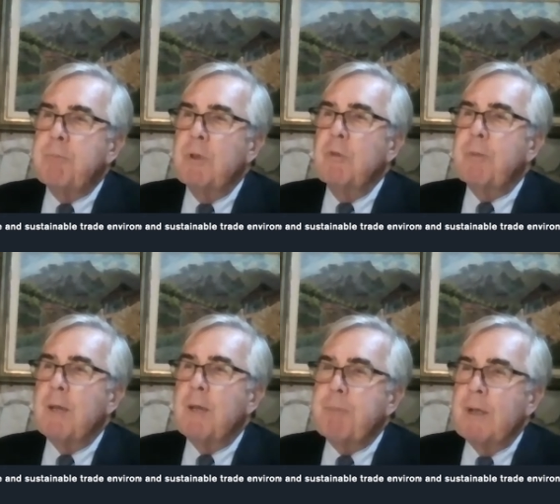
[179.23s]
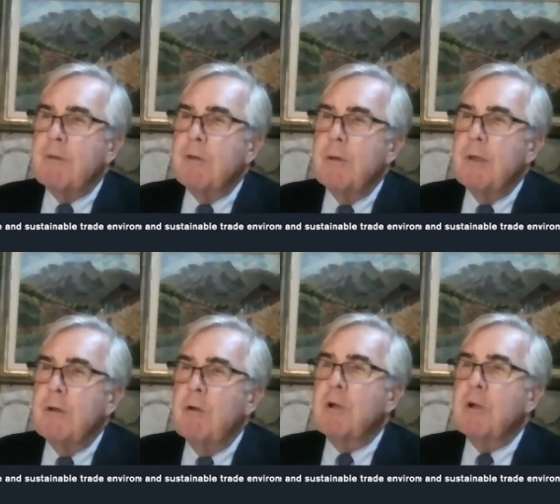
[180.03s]
Build back better
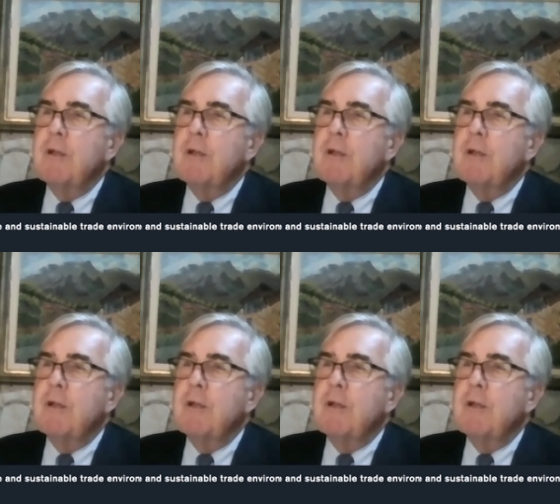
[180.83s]
and look at